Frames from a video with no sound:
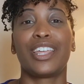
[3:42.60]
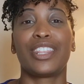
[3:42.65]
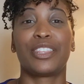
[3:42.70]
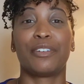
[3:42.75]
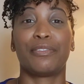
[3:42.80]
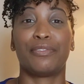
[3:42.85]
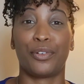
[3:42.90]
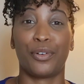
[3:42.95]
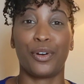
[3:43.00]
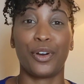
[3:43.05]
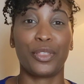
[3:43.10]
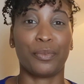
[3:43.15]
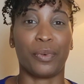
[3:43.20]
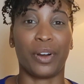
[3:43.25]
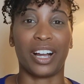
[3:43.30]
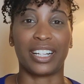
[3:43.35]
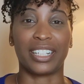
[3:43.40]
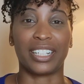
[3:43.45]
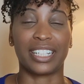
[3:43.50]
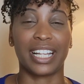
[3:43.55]
The fourth
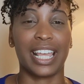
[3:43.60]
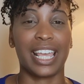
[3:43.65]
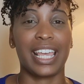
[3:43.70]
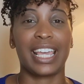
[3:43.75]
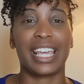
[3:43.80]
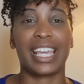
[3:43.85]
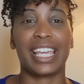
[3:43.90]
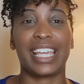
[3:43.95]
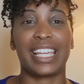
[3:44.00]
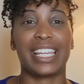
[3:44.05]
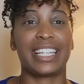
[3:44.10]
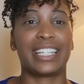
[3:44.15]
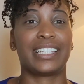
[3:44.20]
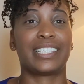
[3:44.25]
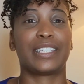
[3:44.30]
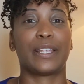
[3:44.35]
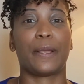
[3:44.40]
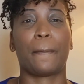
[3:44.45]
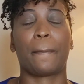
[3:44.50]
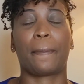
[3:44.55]
one
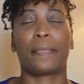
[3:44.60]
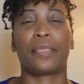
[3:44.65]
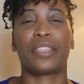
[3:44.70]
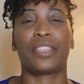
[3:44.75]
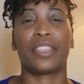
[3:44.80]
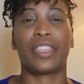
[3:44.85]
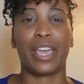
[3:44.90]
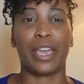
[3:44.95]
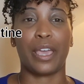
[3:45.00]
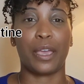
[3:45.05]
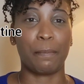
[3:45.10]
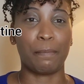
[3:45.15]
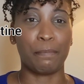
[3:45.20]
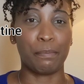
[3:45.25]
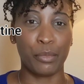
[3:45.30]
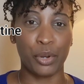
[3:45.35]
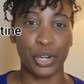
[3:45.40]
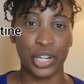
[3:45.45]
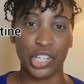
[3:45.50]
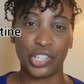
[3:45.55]
is their
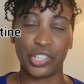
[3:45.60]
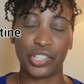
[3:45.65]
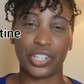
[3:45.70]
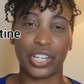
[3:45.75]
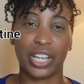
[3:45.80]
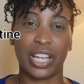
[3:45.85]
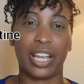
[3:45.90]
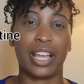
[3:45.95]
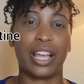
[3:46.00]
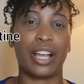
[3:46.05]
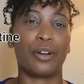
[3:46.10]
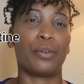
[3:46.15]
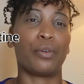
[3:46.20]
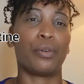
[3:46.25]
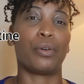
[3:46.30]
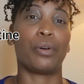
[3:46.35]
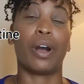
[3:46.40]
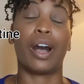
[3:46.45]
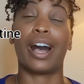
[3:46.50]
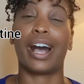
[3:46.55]
moisture
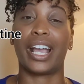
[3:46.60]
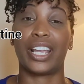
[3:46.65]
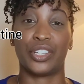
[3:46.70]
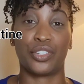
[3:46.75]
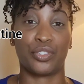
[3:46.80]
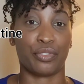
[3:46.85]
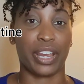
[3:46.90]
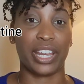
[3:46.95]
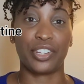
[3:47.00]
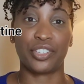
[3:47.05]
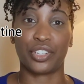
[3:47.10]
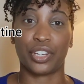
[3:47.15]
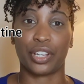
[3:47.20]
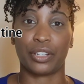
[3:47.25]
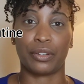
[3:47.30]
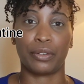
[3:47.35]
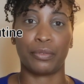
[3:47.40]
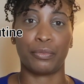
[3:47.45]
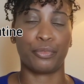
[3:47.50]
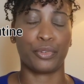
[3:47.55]
or
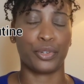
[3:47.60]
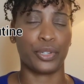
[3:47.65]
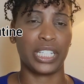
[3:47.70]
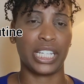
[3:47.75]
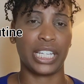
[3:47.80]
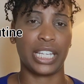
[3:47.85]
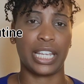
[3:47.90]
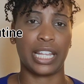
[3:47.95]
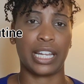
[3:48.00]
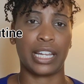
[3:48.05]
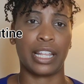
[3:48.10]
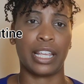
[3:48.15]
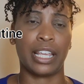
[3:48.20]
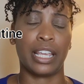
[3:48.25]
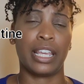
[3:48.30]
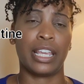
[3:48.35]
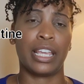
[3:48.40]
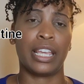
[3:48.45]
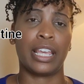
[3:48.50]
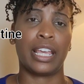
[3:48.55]
hydration routine.
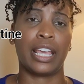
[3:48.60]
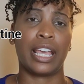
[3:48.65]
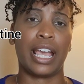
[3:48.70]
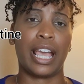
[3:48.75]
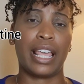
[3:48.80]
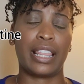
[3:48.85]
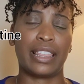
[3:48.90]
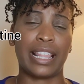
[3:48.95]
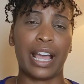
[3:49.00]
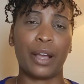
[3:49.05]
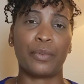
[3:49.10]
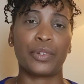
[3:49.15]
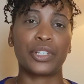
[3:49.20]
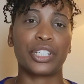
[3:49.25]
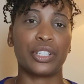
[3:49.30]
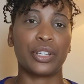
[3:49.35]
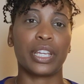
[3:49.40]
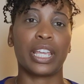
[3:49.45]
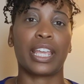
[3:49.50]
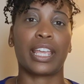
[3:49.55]
And that was
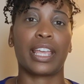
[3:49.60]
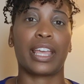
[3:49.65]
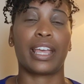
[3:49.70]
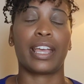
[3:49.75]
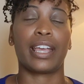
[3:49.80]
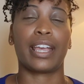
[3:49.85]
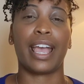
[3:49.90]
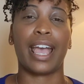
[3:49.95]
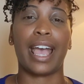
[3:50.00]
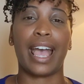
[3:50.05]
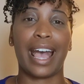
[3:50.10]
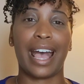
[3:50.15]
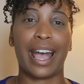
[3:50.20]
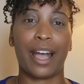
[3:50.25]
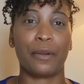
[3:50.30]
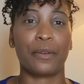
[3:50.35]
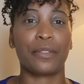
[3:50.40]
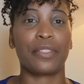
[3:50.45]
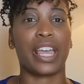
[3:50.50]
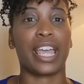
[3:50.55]
looking at
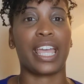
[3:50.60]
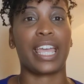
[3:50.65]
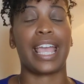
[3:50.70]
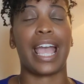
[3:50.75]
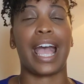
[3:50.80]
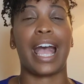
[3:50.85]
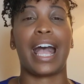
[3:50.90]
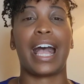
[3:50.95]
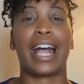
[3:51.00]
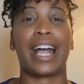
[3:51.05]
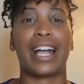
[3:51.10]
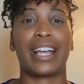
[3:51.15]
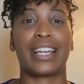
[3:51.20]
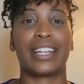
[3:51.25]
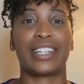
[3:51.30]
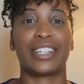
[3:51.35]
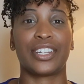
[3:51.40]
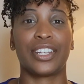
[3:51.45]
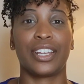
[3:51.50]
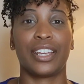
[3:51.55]
how they
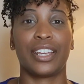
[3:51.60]
add